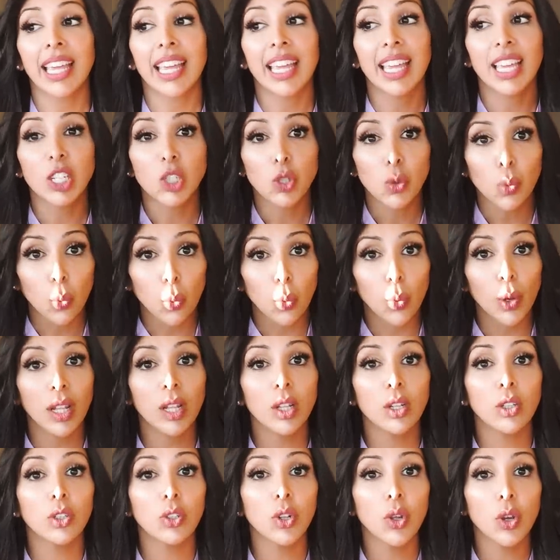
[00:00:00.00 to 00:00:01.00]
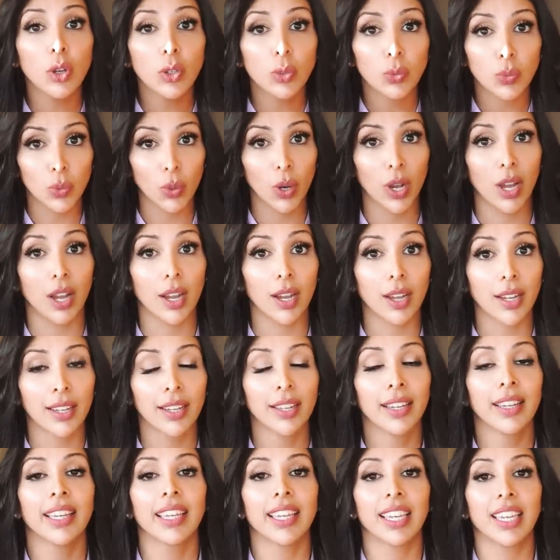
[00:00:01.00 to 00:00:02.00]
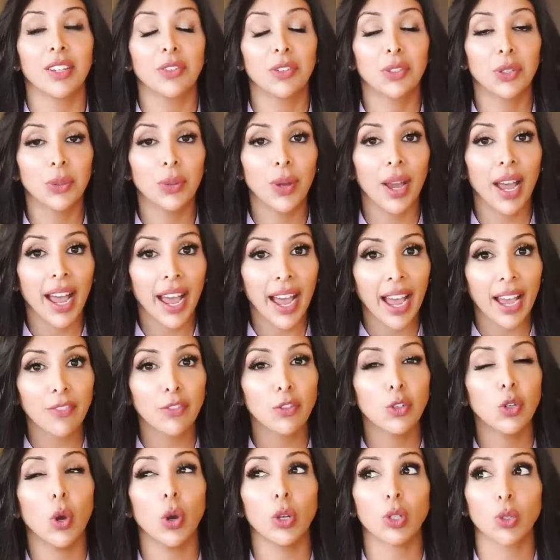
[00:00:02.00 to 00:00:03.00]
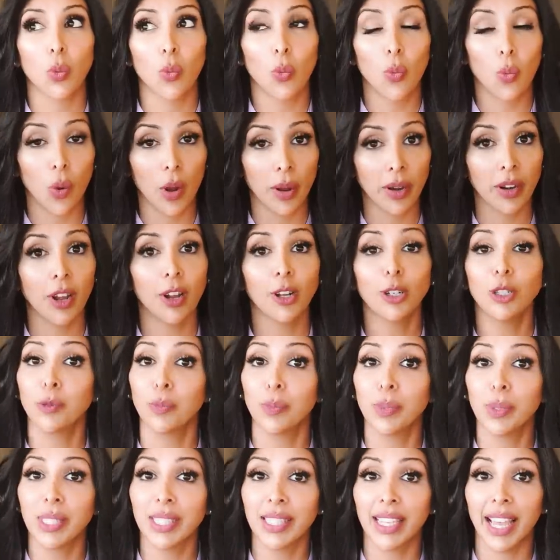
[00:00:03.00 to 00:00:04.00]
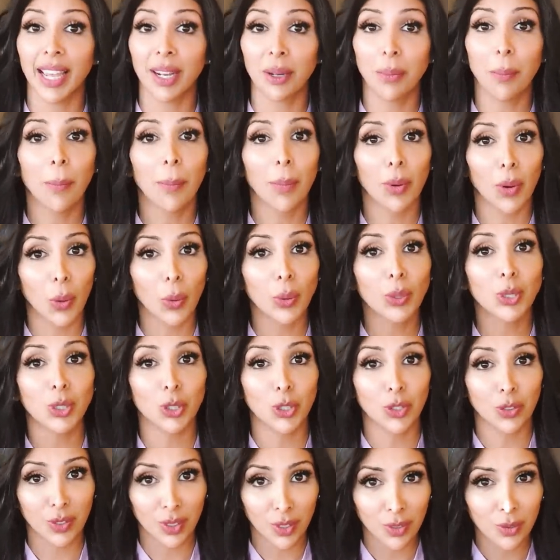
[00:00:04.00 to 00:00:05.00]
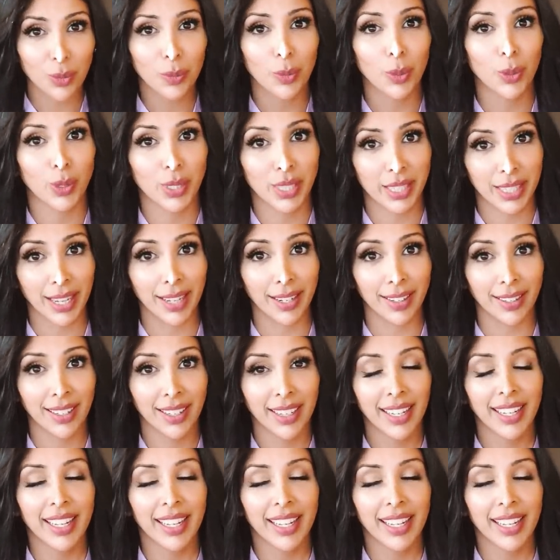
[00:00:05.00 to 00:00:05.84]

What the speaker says: it will not work if you have not 100% blocked UV from your skin.